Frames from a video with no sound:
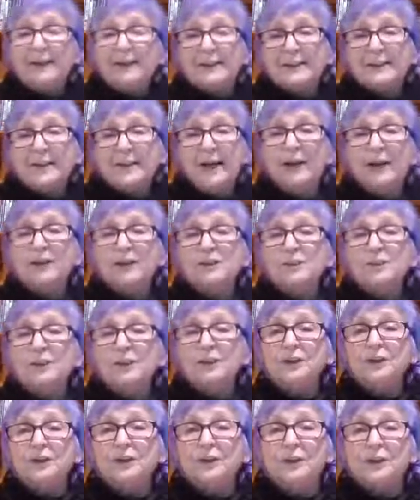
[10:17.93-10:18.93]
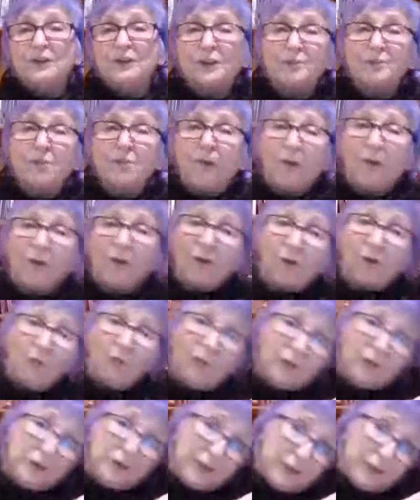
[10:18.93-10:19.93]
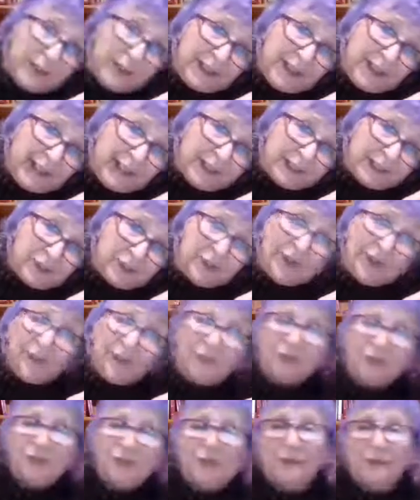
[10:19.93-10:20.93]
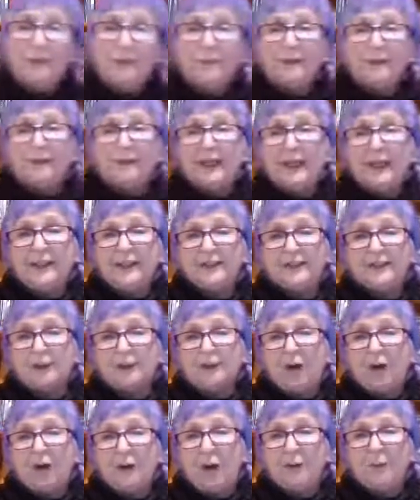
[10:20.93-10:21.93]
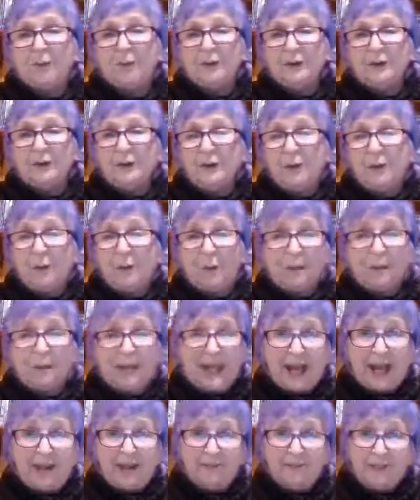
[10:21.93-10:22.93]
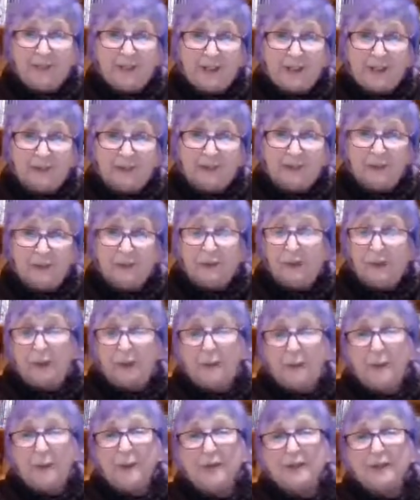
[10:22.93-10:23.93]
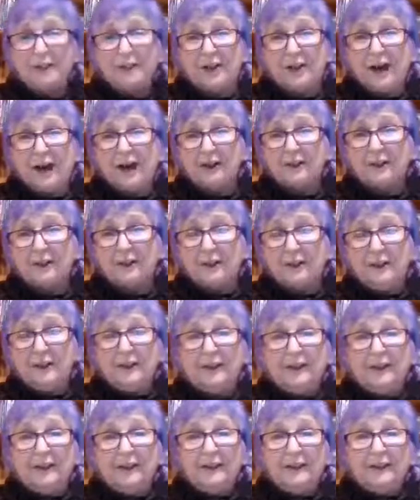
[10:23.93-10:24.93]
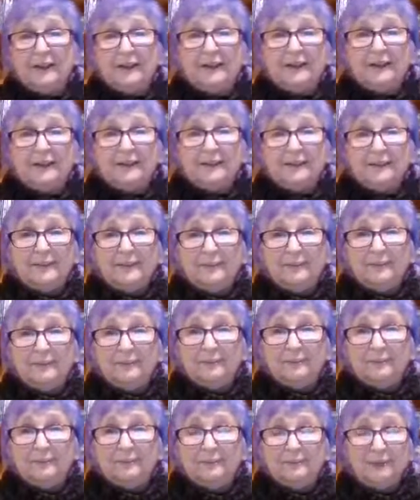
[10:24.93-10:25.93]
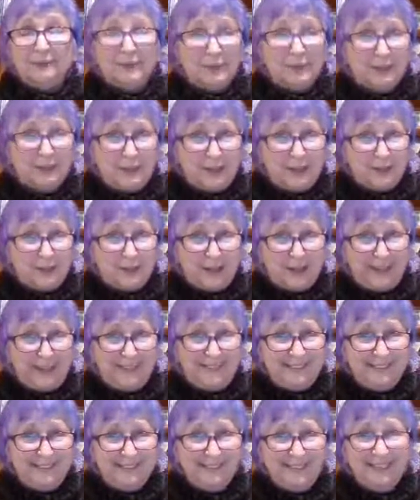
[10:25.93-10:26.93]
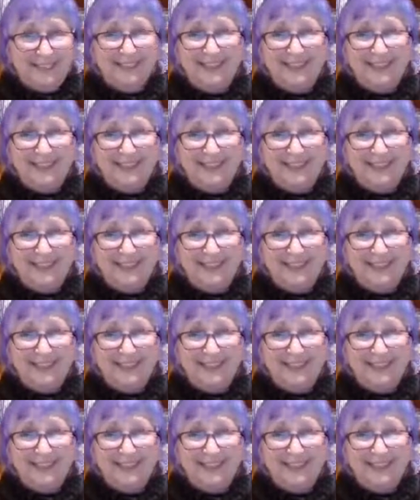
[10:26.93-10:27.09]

ourselves we'll do it tomorrow, we'll do it next week, we'll do it when the kids grow up, we'll do it when we have kids, we'll do it when we retire. We'll do it when?